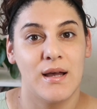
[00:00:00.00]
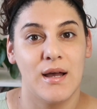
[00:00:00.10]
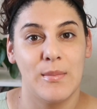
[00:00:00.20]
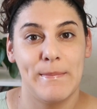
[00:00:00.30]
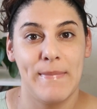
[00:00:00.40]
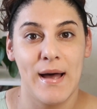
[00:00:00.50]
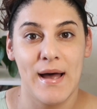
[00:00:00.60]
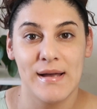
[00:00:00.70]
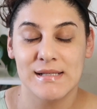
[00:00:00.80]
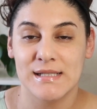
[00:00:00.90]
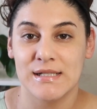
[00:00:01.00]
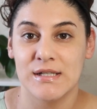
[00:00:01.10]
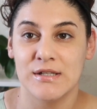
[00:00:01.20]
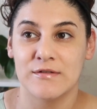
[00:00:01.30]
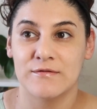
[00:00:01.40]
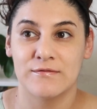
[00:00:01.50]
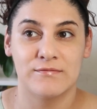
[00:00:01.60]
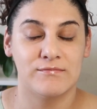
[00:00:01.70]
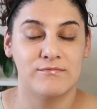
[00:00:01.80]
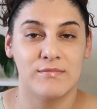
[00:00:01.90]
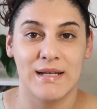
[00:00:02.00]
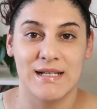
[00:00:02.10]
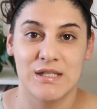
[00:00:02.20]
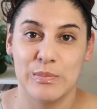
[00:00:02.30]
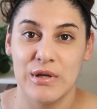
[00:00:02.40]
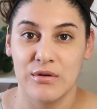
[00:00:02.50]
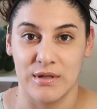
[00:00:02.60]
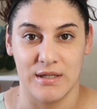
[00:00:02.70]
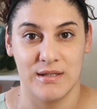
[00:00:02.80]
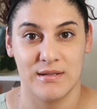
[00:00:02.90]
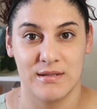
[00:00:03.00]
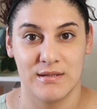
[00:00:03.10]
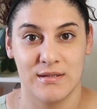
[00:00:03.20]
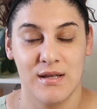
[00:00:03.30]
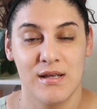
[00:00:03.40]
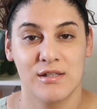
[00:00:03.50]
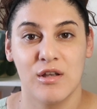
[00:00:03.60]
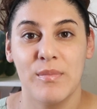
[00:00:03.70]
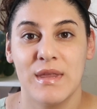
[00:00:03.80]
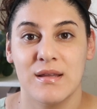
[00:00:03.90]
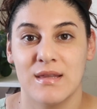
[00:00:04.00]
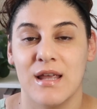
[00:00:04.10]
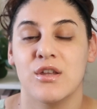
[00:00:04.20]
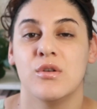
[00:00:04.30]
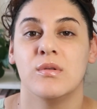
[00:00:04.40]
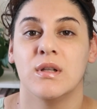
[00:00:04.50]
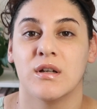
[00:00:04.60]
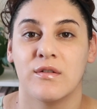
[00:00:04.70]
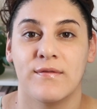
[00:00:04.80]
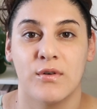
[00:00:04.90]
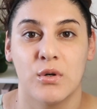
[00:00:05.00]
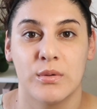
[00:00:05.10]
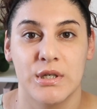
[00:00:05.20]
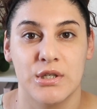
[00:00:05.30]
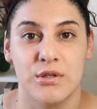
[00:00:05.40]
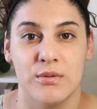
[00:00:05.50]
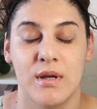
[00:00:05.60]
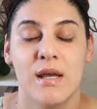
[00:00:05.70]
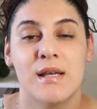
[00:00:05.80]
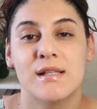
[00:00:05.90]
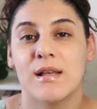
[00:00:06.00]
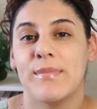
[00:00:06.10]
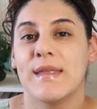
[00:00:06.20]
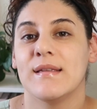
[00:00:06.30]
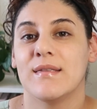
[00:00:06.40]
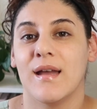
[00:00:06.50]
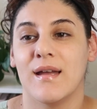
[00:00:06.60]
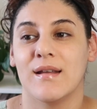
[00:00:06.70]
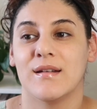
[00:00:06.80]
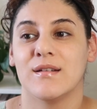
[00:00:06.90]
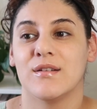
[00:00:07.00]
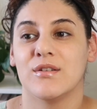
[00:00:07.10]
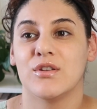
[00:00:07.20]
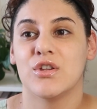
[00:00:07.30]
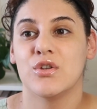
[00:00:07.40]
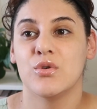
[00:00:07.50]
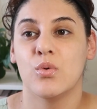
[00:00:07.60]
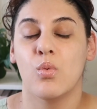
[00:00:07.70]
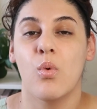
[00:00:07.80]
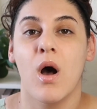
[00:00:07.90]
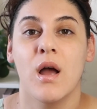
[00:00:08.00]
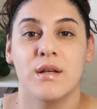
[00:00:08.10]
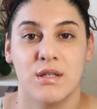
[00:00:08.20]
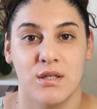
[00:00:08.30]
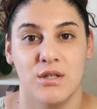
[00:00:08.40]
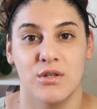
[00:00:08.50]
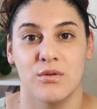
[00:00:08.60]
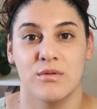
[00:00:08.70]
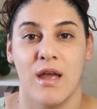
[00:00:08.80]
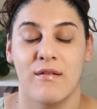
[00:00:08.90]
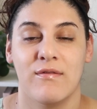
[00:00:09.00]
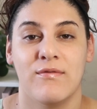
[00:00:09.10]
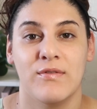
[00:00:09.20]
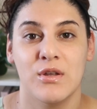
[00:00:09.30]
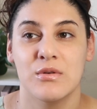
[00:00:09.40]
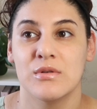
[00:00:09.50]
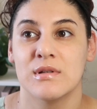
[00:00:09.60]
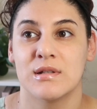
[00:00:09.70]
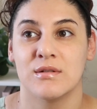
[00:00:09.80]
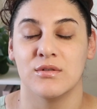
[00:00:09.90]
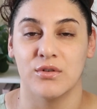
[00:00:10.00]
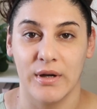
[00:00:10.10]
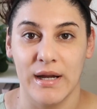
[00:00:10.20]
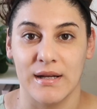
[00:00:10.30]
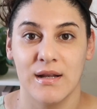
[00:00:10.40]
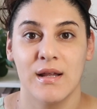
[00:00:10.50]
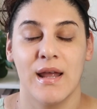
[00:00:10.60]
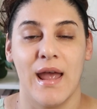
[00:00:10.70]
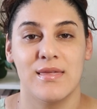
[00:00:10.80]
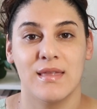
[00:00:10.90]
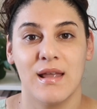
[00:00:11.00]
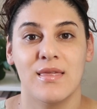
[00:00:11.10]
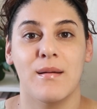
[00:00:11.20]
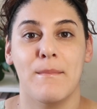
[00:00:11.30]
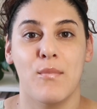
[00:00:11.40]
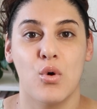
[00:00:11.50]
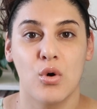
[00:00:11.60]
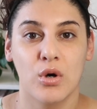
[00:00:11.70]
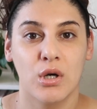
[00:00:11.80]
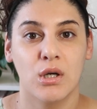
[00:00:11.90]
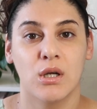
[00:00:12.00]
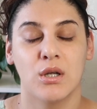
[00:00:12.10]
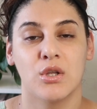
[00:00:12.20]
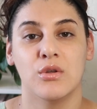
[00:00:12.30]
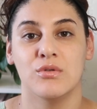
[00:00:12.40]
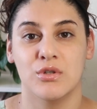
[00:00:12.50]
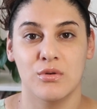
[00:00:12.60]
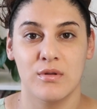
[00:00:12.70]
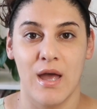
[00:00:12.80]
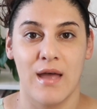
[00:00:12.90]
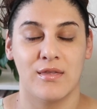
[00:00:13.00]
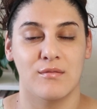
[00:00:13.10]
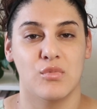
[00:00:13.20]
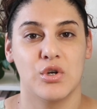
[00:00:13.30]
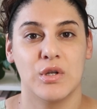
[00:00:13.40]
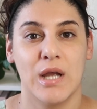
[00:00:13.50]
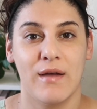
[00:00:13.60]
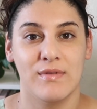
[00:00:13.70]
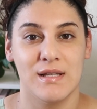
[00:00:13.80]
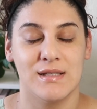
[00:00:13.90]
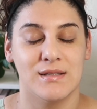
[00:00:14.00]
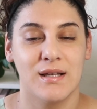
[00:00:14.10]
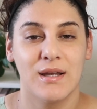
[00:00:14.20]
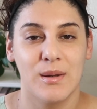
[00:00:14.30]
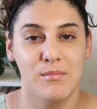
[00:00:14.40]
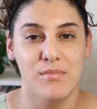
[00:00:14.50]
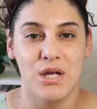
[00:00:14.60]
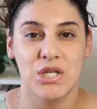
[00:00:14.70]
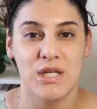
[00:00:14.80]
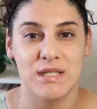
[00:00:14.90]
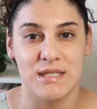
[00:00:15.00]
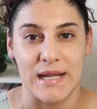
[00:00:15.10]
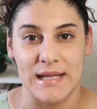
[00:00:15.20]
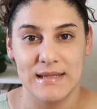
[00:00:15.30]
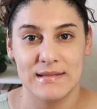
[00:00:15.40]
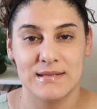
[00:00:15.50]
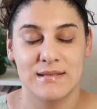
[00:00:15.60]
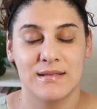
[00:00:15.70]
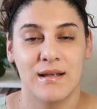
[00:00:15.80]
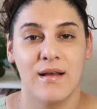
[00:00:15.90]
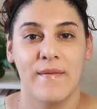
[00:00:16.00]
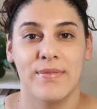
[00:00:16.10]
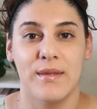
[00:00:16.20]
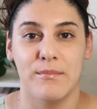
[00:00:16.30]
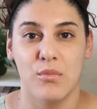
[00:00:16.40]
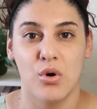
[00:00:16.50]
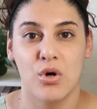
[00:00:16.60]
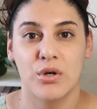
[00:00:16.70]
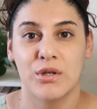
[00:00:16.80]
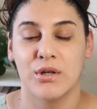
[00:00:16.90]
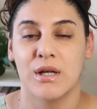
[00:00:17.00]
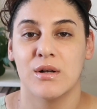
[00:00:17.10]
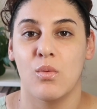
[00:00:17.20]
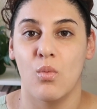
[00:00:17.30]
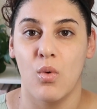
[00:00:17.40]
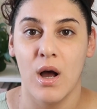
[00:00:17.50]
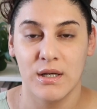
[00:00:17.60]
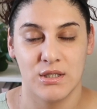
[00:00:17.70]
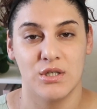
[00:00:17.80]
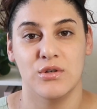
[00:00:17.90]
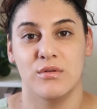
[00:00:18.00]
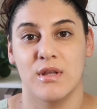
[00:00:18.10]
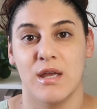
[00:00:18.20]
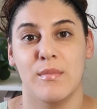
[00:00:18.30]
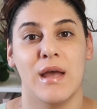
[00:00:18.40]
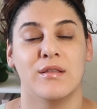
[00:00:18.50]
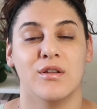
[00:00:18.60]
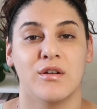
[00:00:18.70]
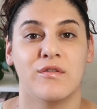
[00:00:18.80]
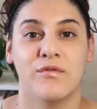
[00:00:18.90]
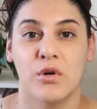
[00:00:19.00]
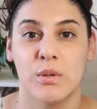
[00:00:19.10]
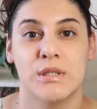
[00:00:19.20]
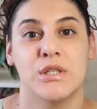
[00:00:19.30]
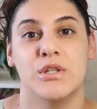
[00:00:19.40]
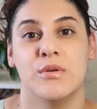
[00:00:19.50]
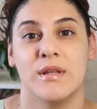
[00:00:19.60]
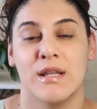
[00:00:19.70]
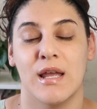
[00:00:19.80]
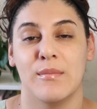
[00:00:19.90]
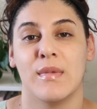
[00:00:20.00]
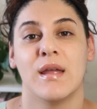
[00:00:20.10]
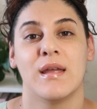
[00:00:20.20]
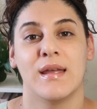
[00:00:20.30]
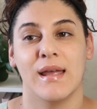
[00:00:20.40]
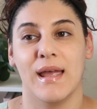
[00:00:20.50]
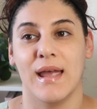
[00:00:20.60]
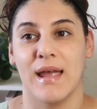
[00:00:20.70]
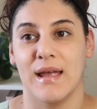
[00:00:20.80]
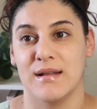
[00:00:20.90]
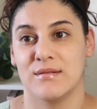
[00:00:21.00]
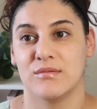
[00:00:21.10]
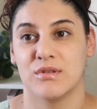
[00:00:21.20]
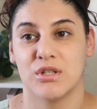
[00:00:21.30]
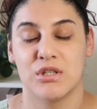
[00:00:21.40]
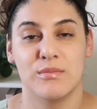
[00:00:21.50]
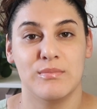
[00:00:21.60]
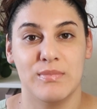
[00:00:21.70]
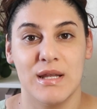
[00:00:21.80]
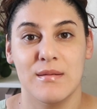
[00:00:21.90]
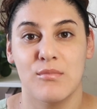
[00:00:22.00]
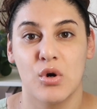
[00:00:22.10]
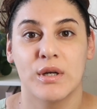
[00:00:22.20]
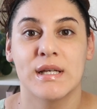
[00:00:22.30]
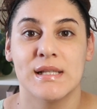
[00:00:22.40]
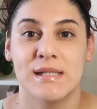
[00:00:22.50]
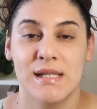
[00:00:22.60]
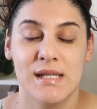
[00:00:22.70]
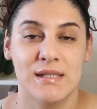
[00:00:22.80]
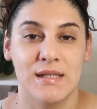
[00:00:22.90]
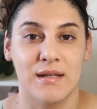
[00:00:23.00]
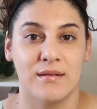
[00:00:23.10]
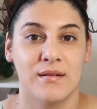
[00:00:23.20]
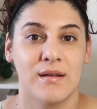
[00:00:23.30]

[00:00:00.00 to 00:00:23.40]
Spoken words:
a positive experience, something that you look forward to, something that you want to do, that feels great. And then the more you do that, the more you have these budget dates, the more you're gonna want to do them and look forward to doing them and just be more consistent.